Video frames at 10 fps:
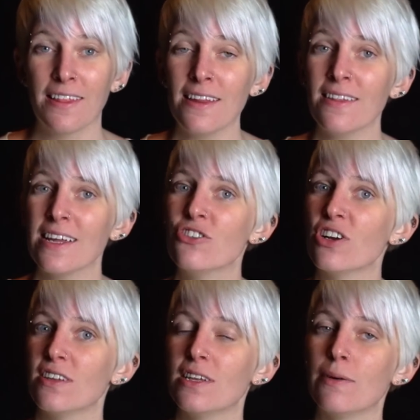Then they
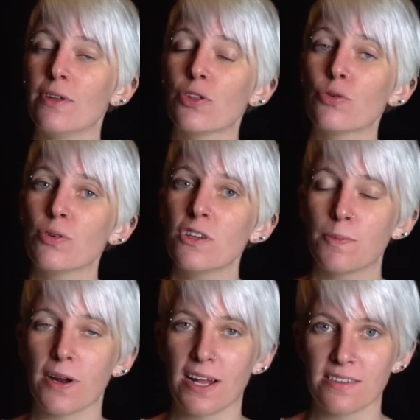injected them with
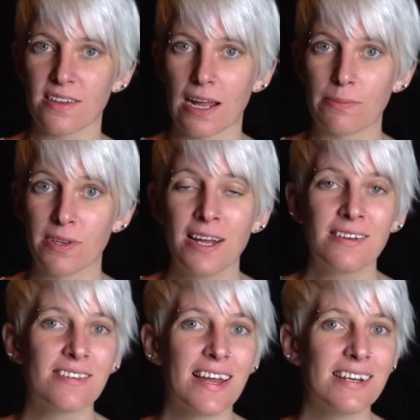CRISPR enzymes
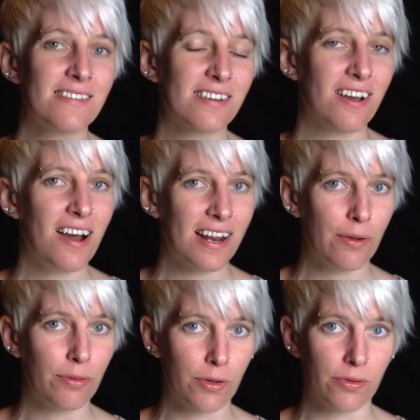designed to cut
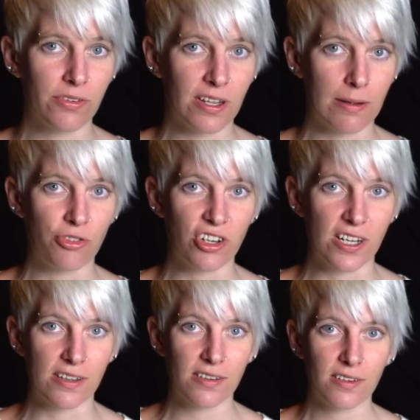out those same
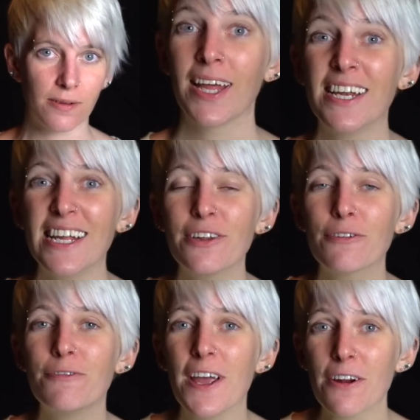genes. And in
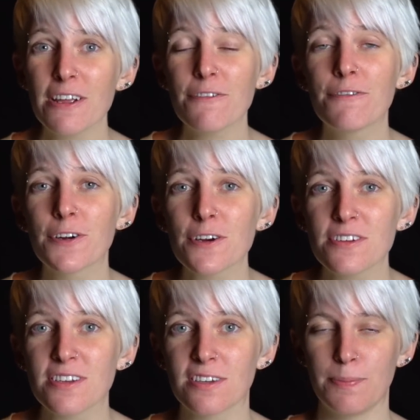their very
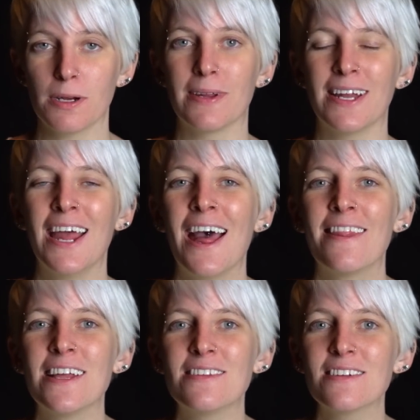first experiment,
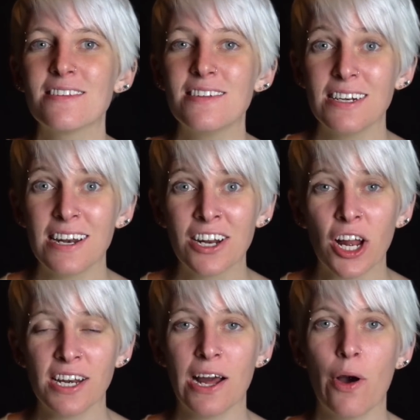they succeeded in
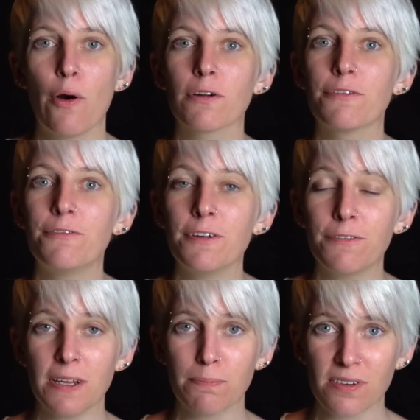cutting out over
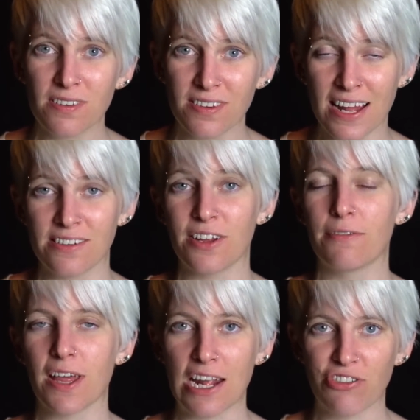50%
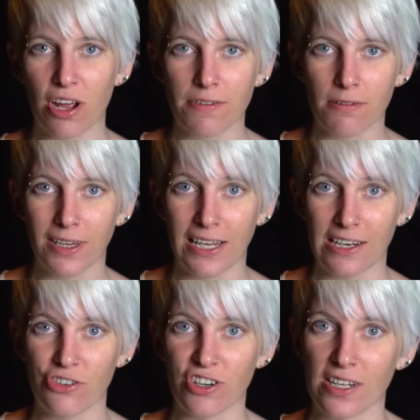of the HIV
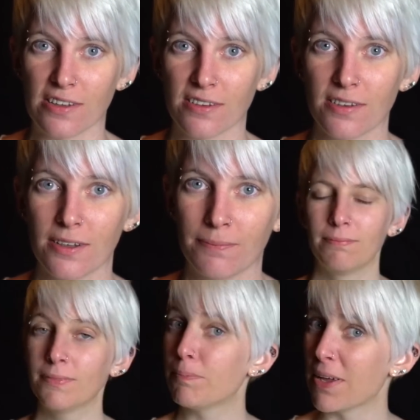related genes.
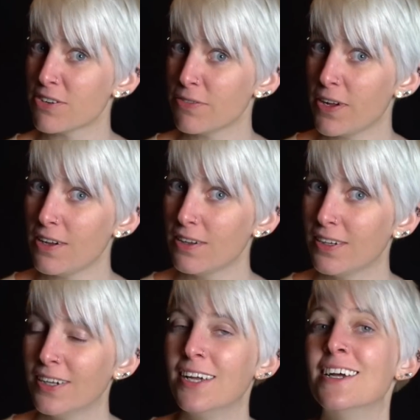Best of all,
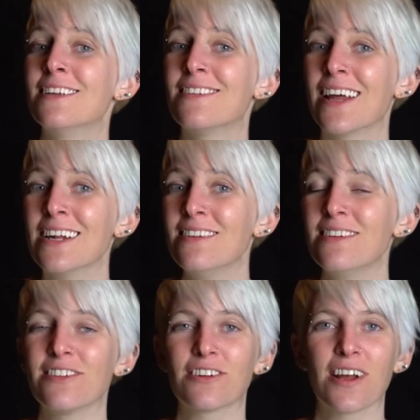
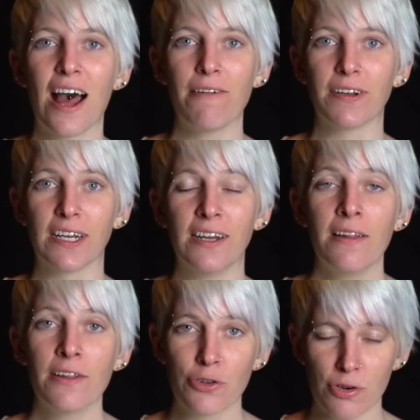scientists are confident that